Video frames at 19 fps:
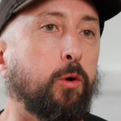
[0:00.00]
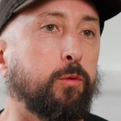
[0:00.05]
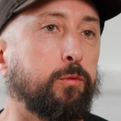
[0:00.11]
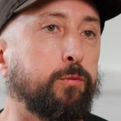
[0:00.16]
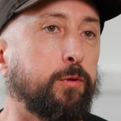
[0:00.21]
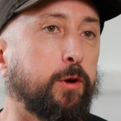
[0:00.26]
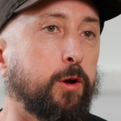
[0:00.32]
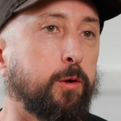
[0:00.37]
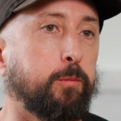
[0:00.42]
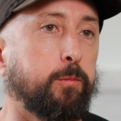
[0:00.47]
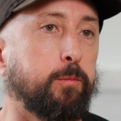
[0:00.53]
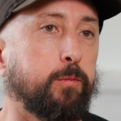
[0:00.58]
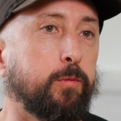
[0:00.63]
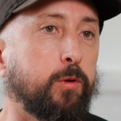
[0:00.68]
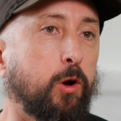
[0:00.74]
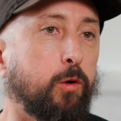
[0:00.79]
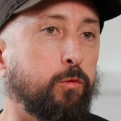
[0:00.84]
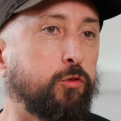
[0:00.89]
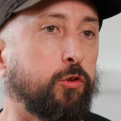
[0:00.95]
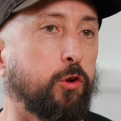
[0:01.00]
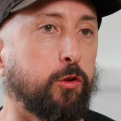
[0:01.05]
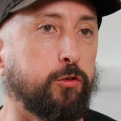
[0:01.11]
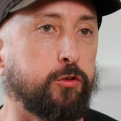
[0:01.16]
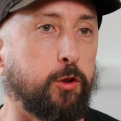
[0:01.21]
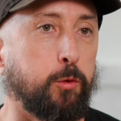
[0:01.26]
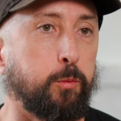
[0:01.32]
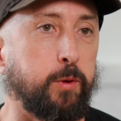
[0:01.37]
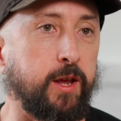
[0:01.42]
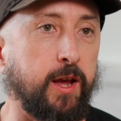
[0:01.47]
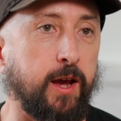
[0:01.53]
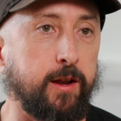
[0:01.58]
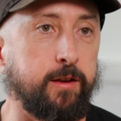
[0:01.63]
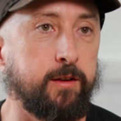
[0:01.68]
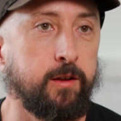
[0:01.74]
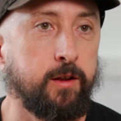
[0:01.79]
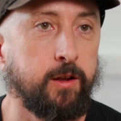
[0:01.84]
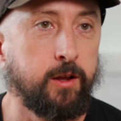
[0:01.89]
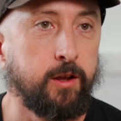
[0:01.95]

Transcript: of shots that we had